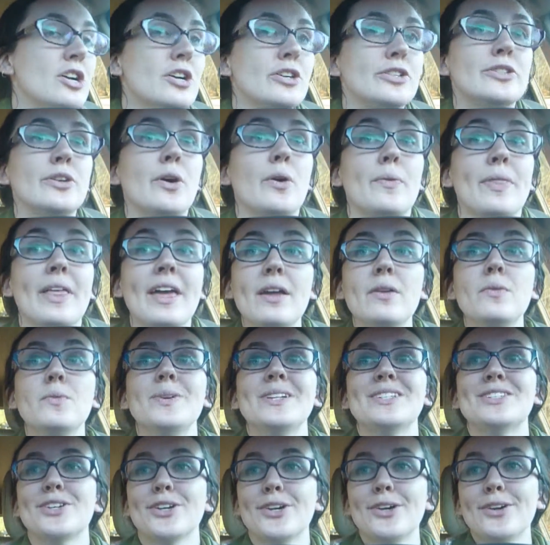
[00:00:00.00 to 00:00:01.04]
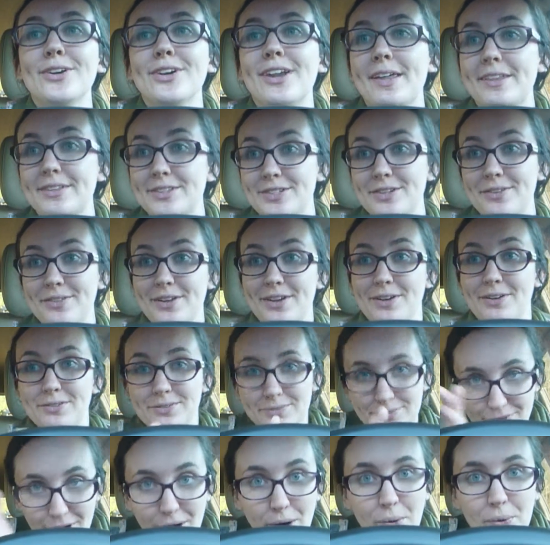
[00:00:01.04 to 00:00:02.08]
So then we turn onto the
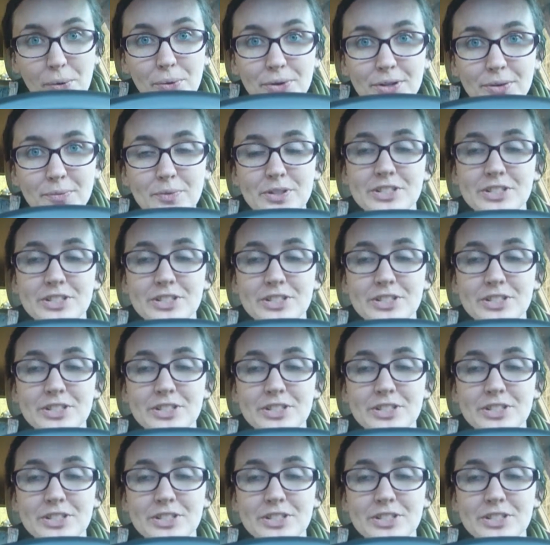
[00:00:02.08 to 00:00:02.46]
road,